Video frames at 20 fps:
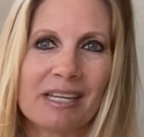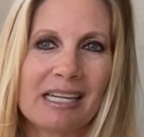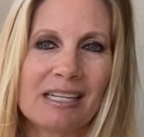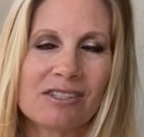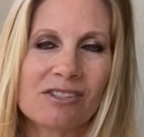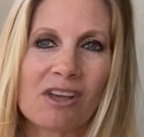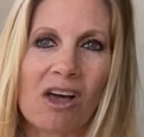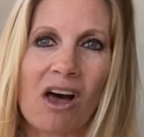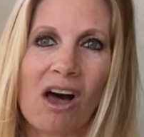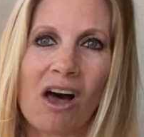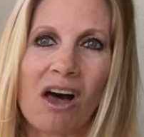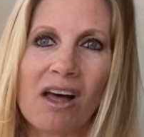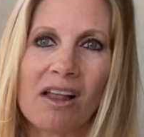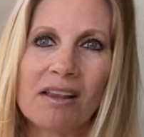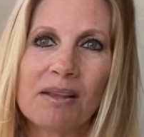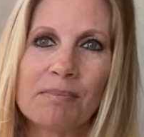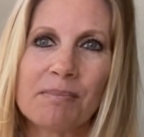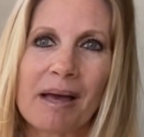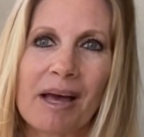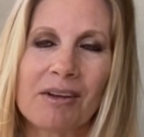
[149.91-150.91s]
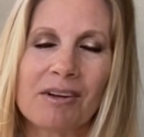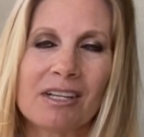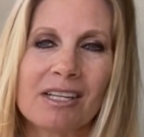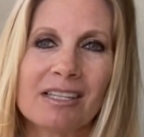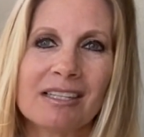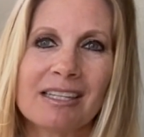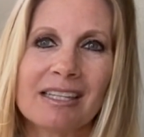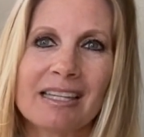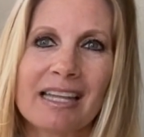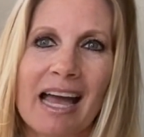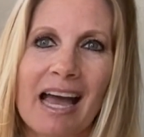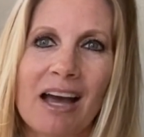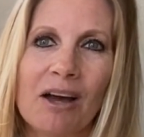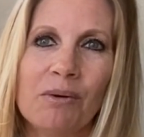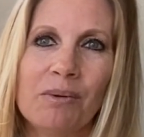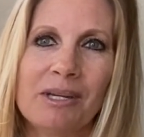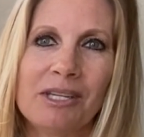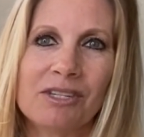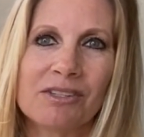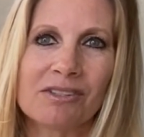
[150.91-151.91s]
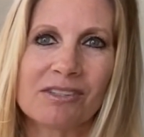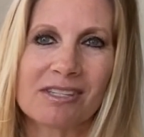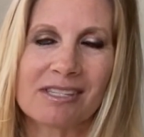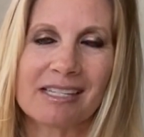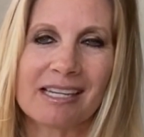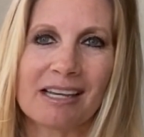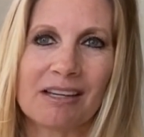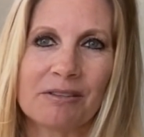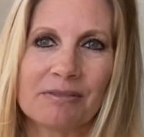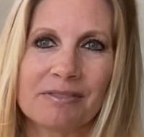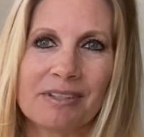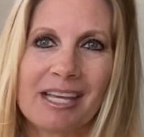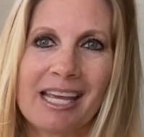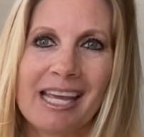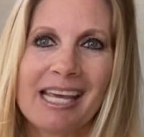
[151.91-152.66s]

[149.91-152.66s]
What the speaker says: It's all about allowing yourself